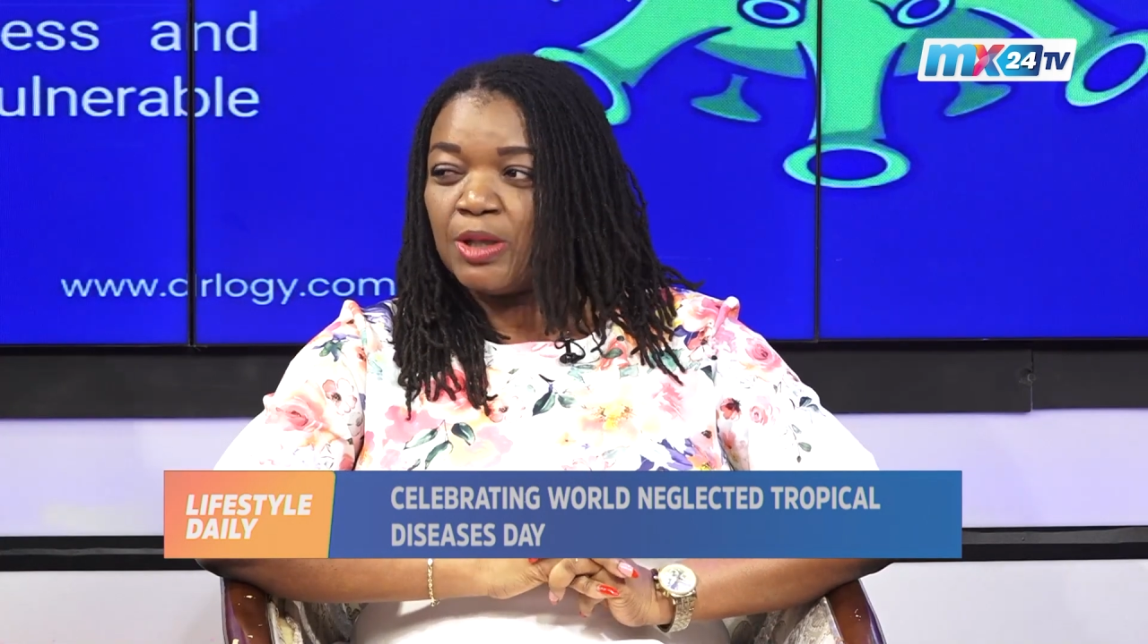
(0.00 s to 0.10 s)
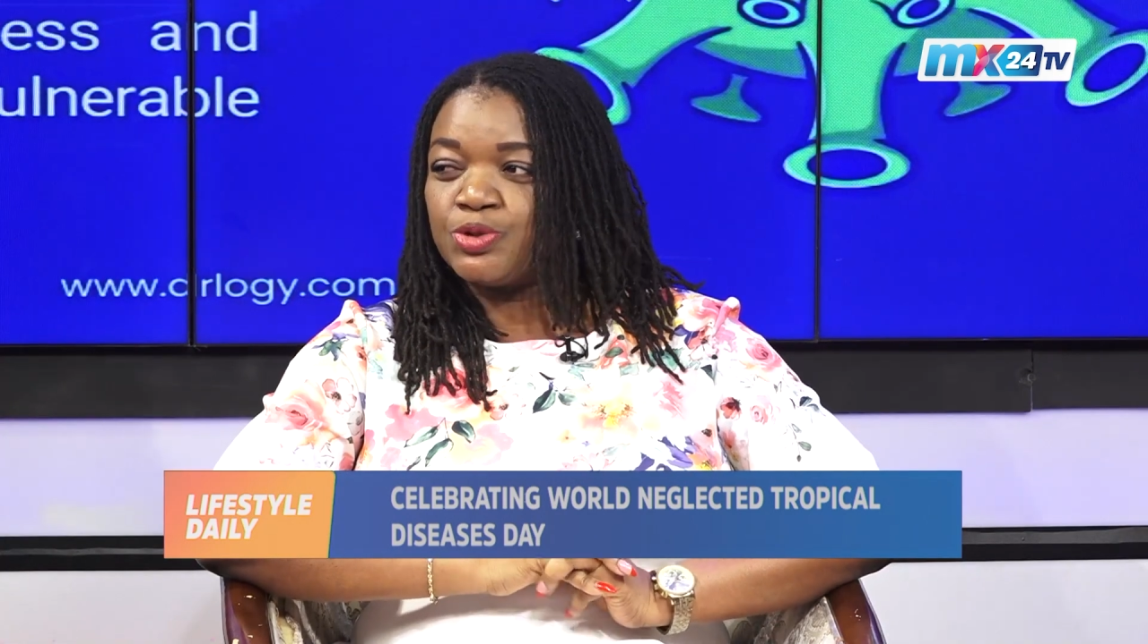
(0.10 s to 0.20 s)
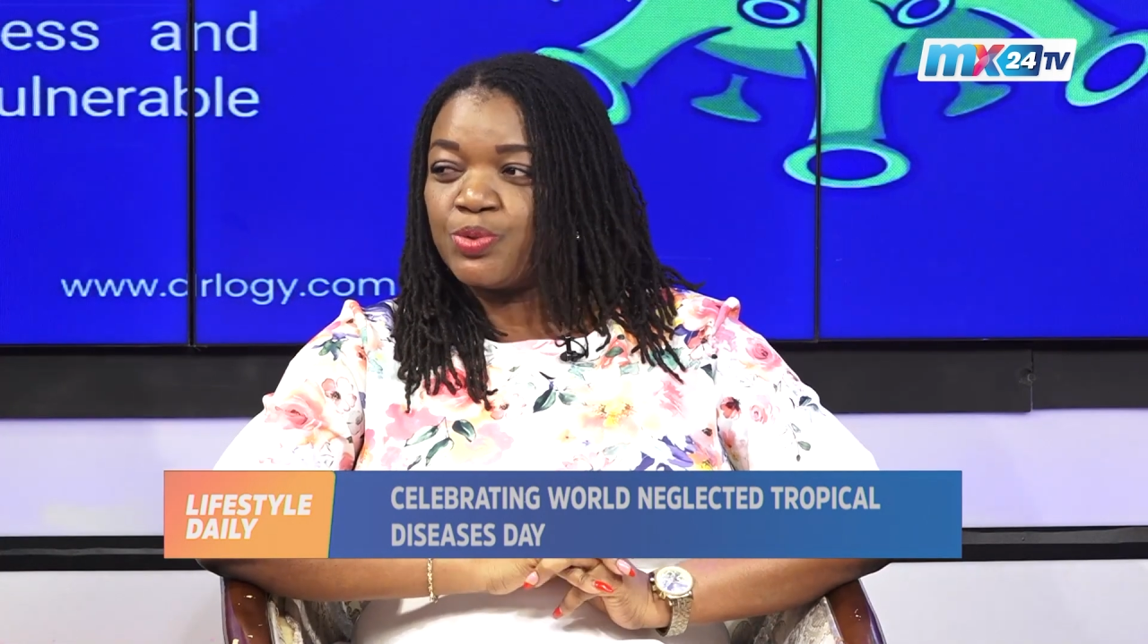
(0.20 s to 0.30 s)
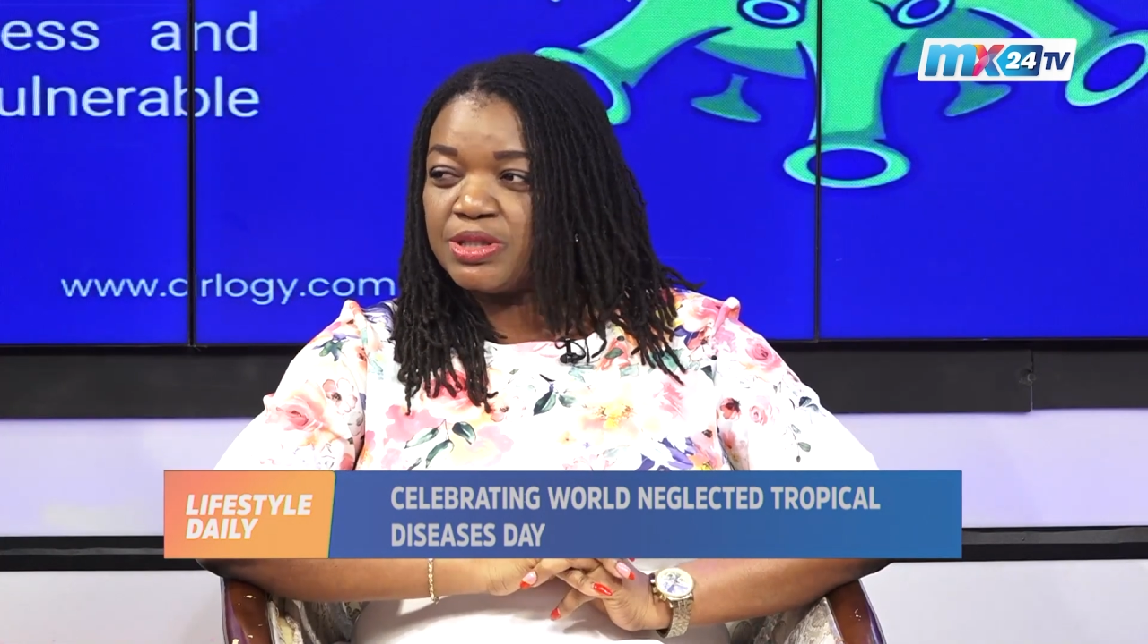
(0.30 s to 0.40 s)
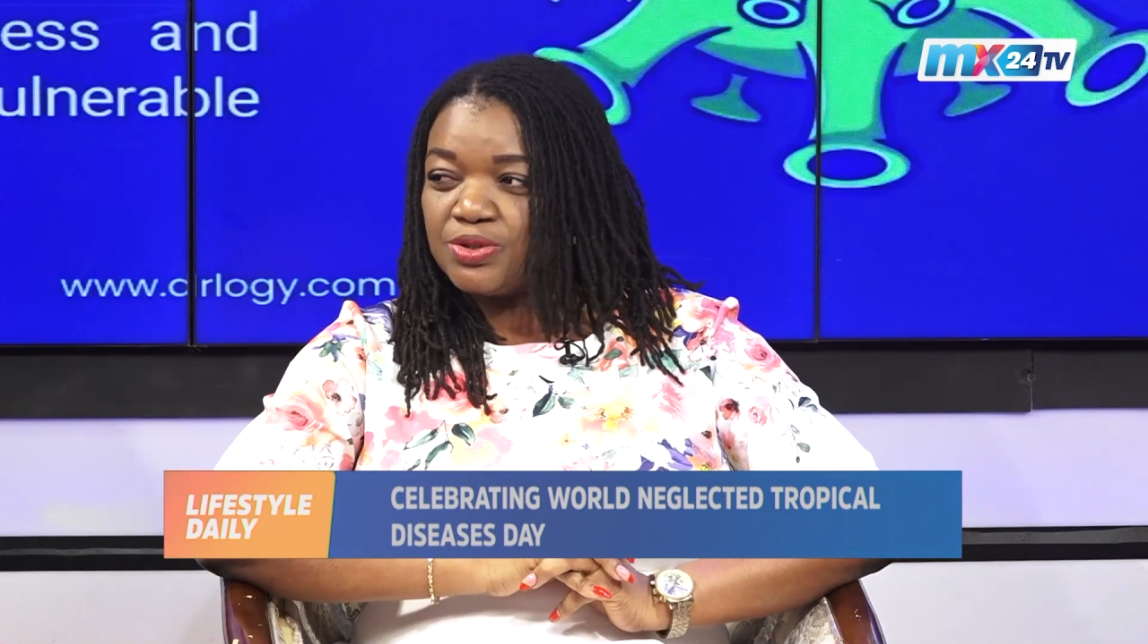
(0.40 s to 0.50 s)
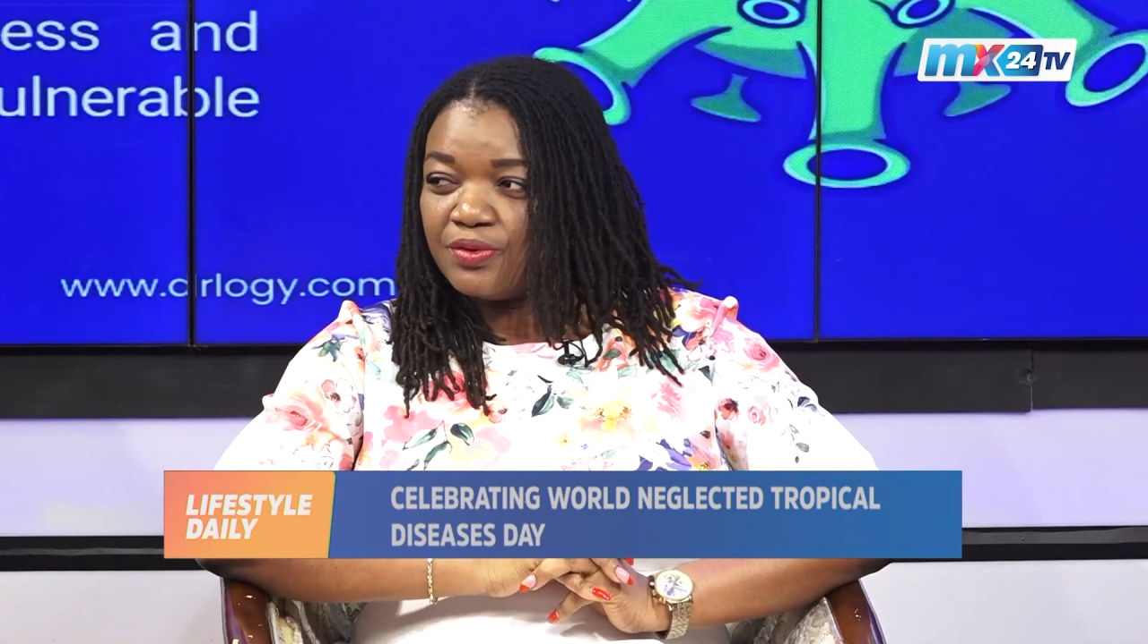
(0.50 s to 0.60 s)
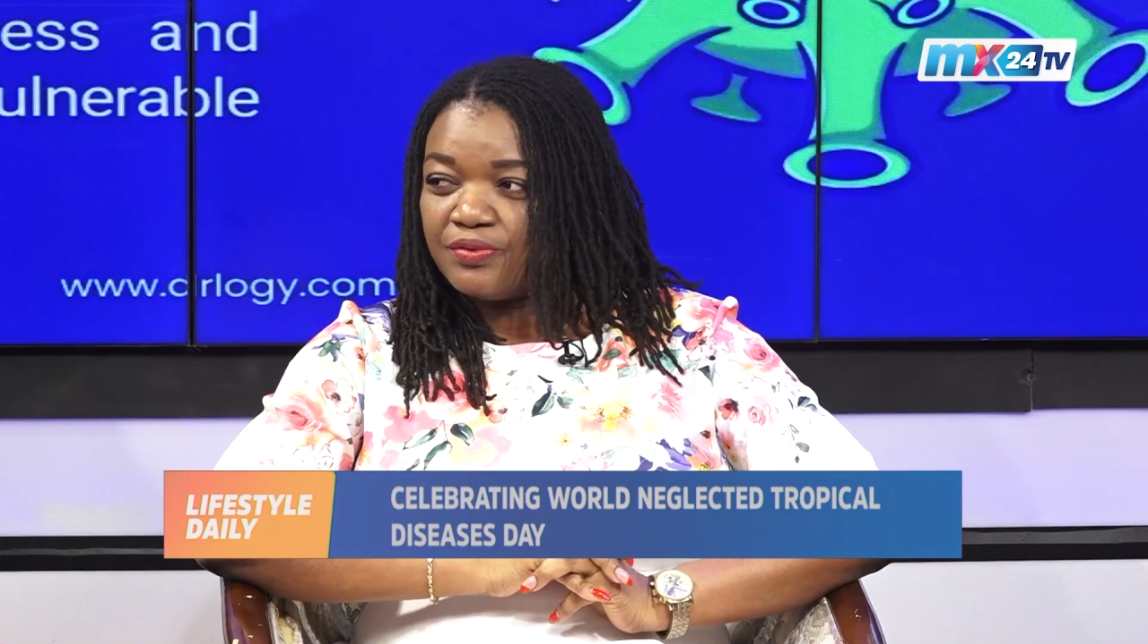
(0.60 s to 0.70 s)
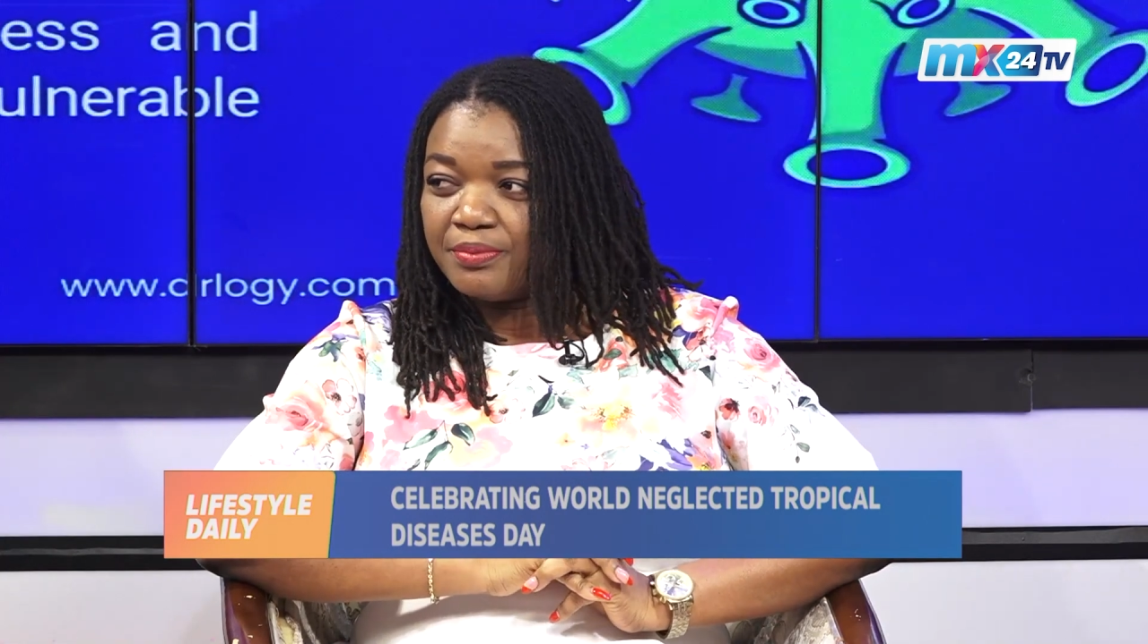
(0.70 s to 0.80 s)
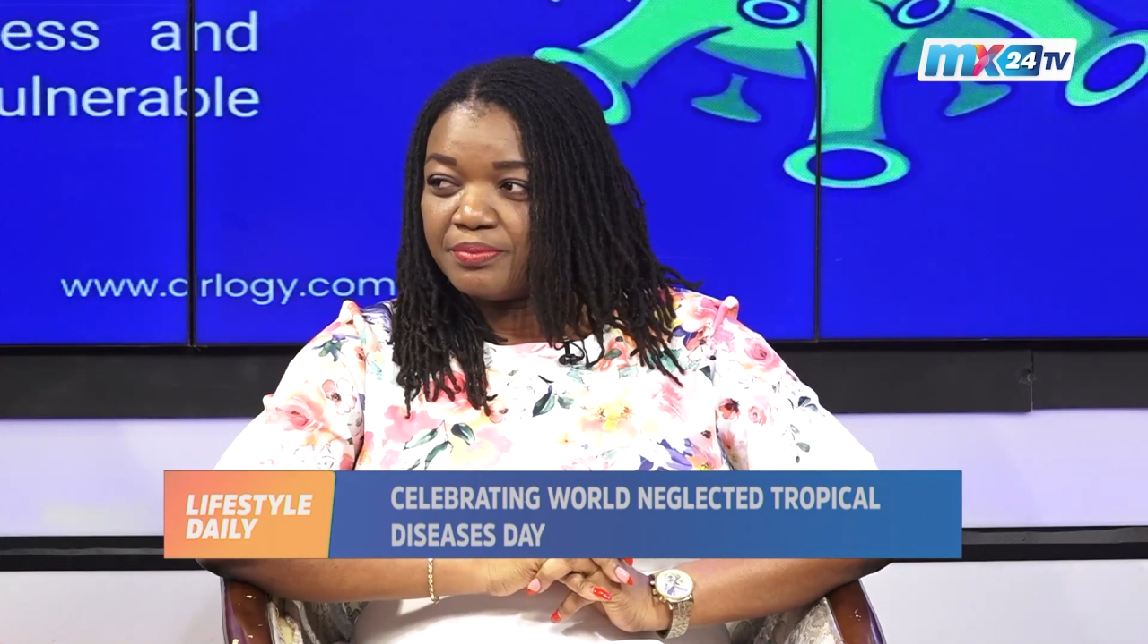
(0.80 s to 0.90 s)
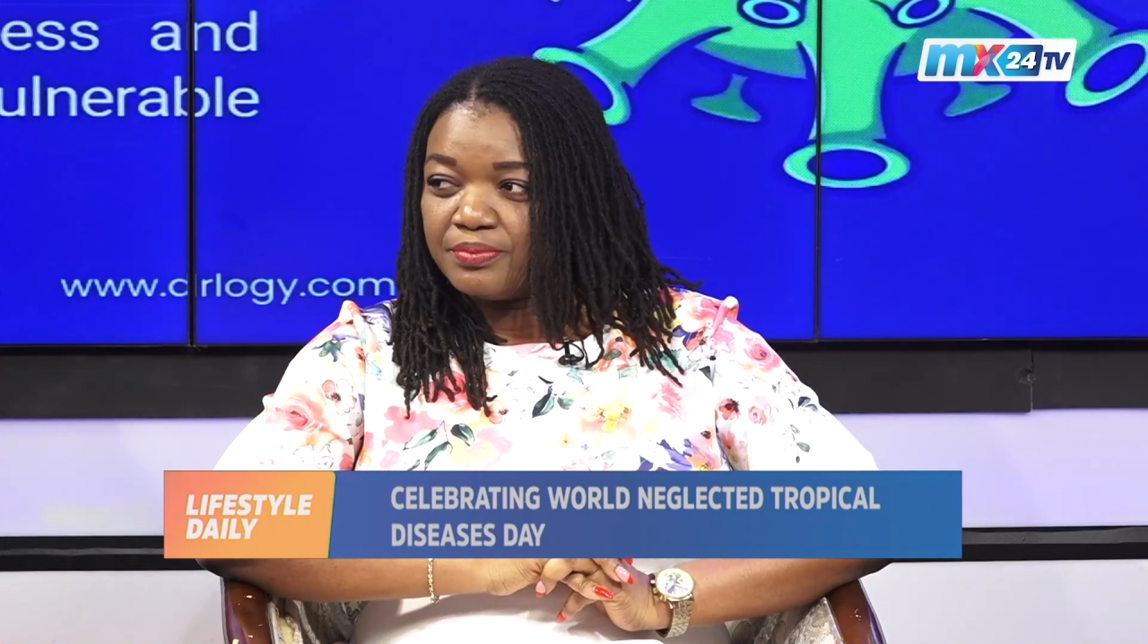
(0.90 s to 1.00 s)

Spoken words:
20 of them.